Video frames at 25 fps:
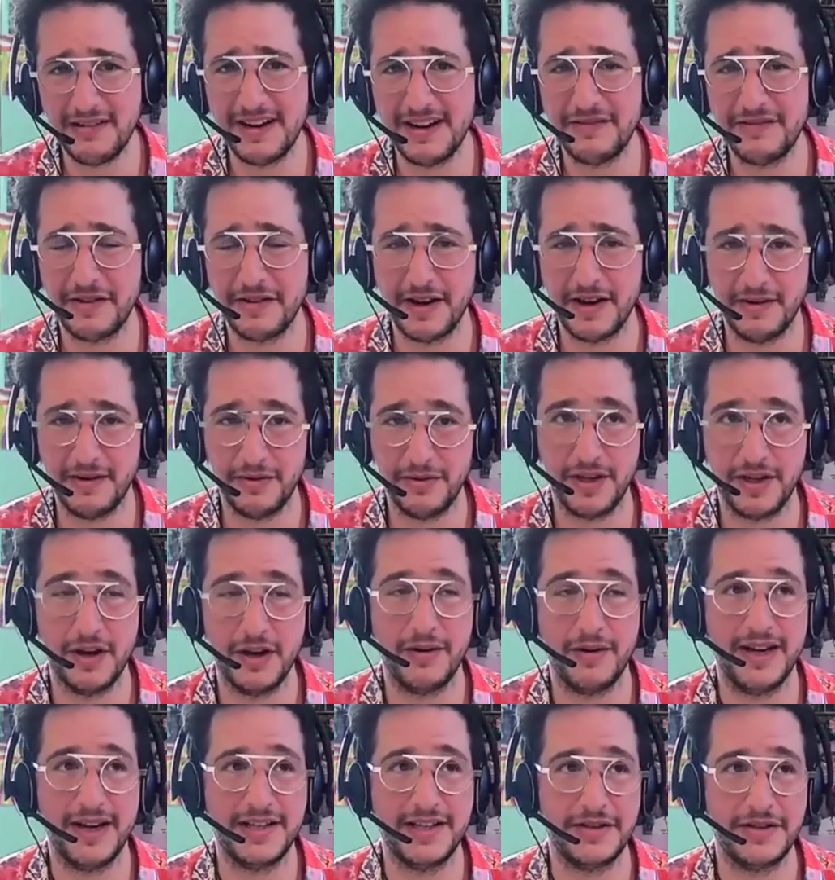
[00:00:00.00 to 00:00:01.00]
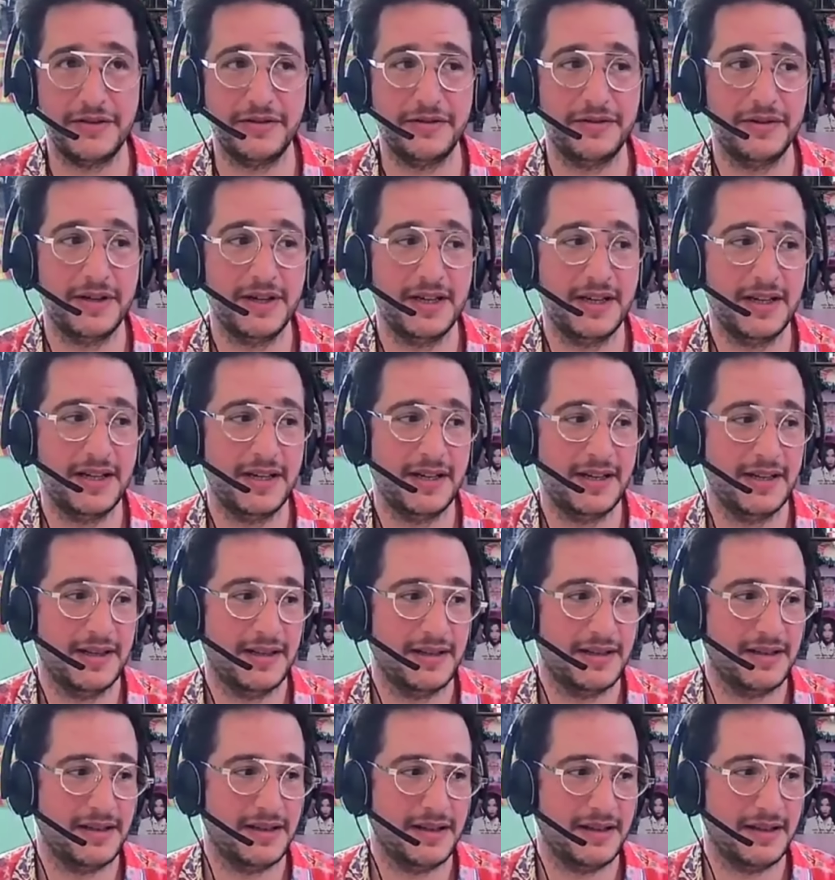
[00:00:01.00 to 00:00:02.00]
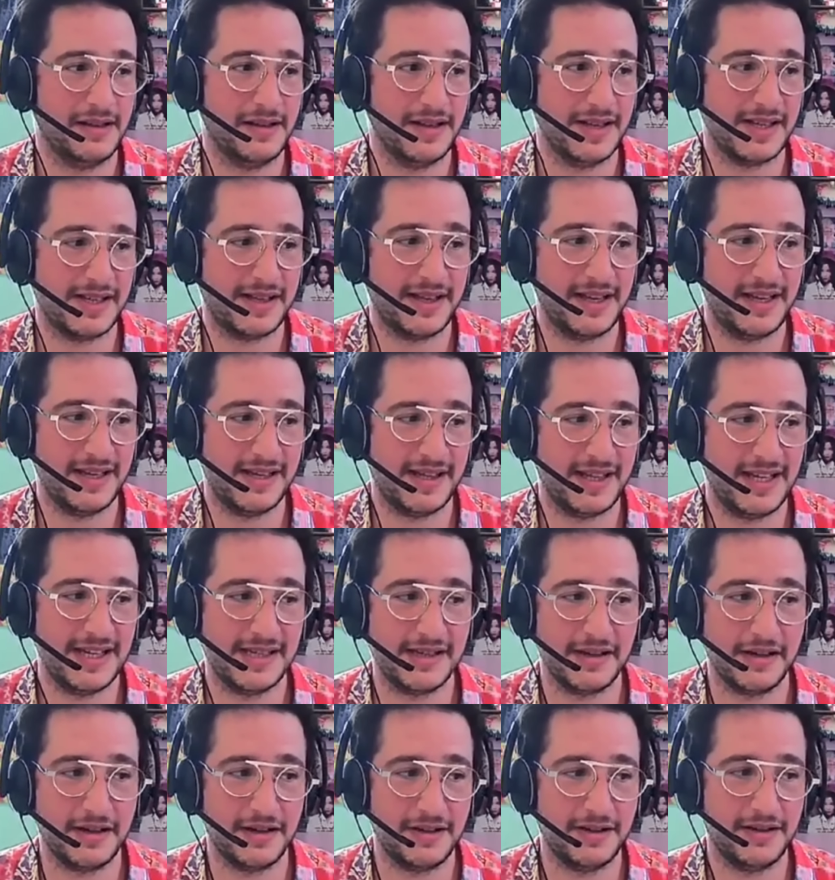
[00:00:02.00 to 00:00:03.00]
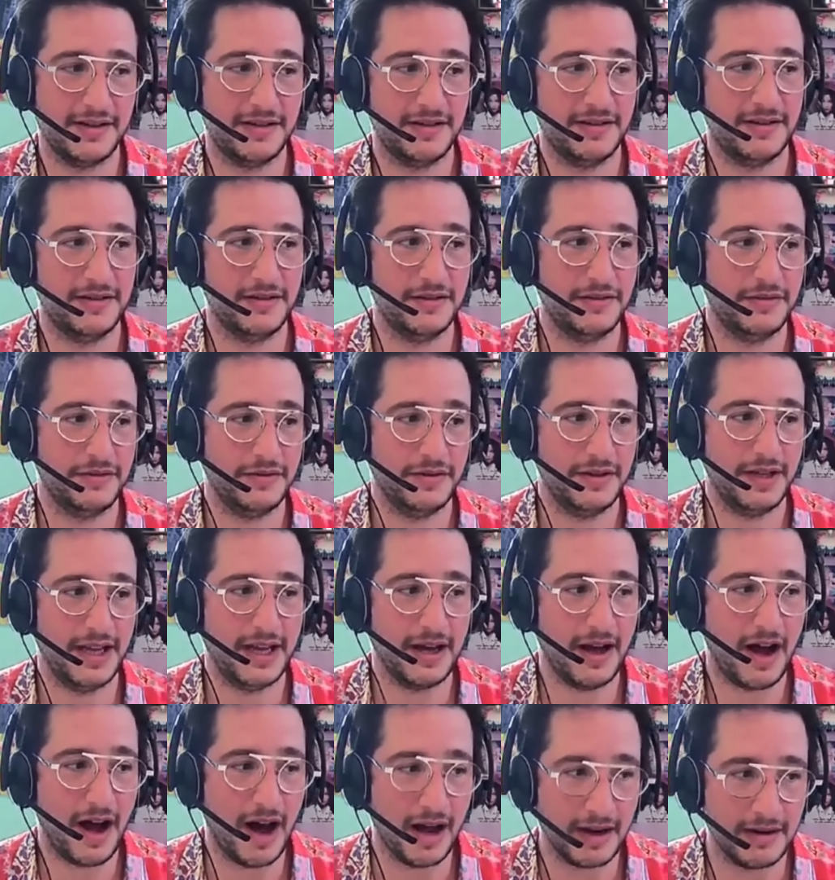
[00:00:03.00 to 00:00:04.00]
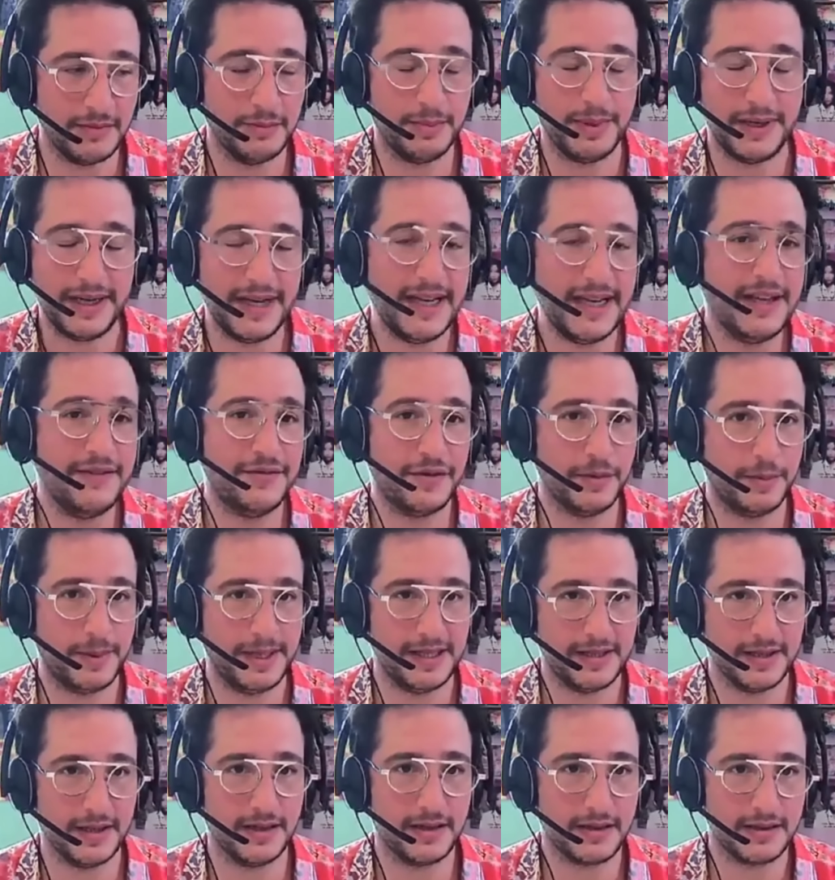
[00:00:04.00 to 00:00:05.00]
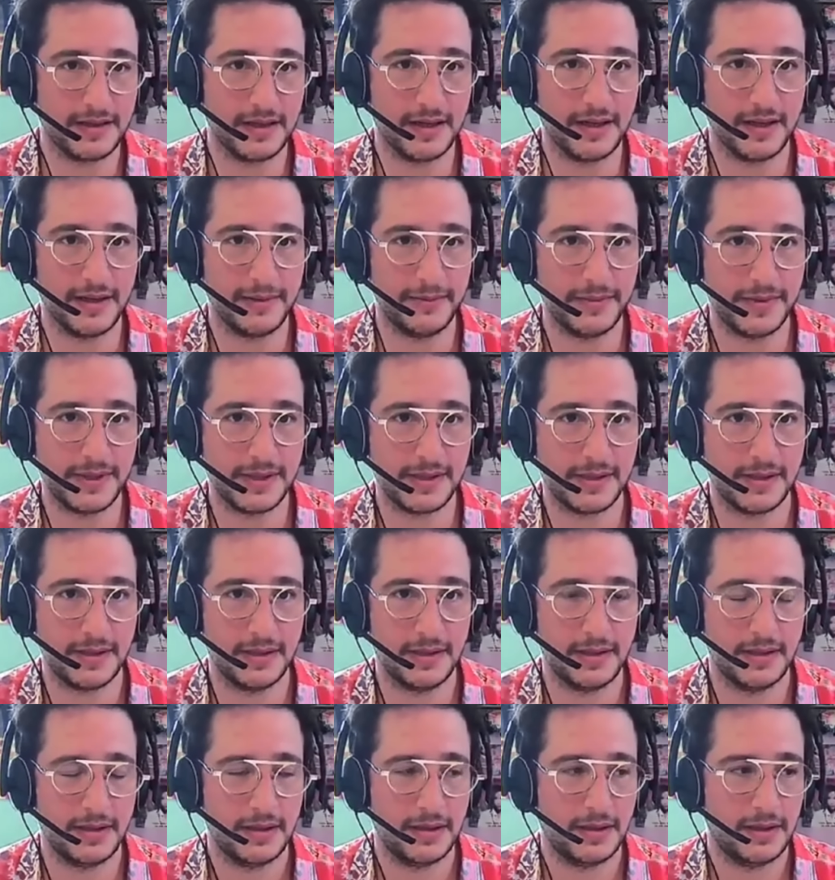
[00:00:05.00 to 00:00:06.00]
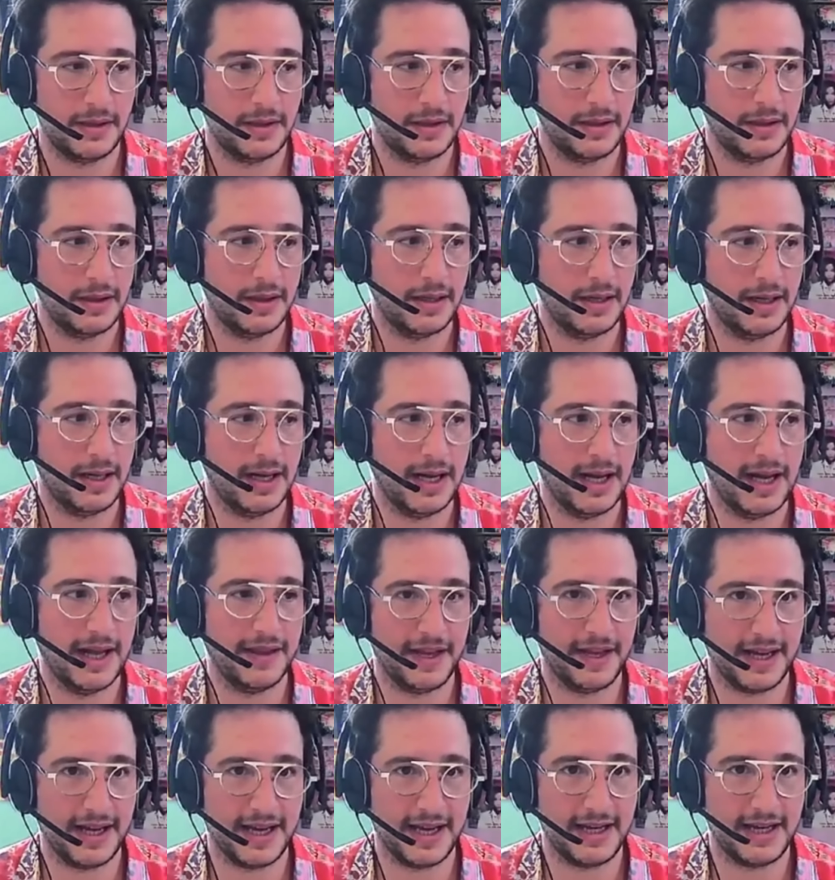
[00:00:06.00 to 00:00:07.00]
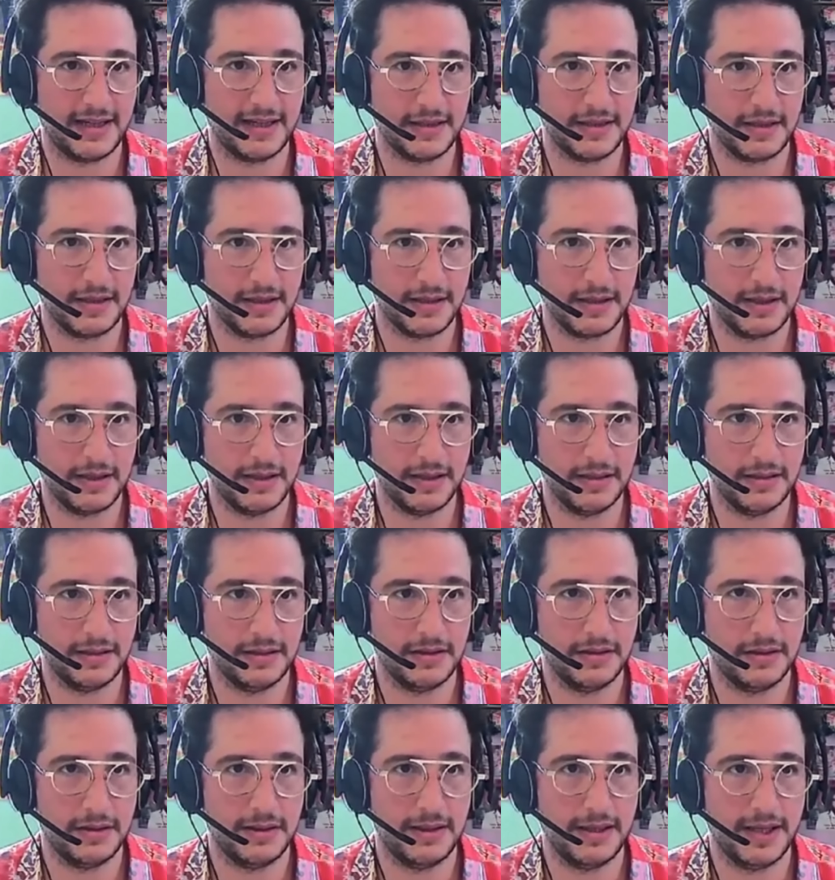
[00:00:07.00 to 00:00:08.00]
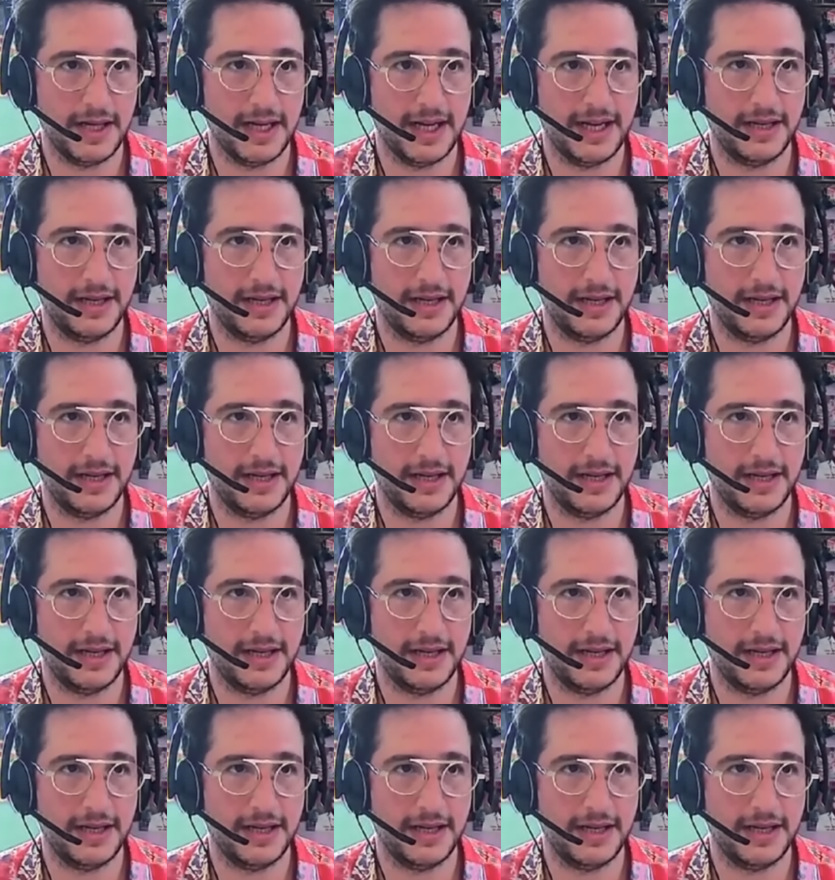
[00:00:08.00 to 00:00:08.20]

But there, you know, I do, these are unbelievably dark times, and they're getting darker.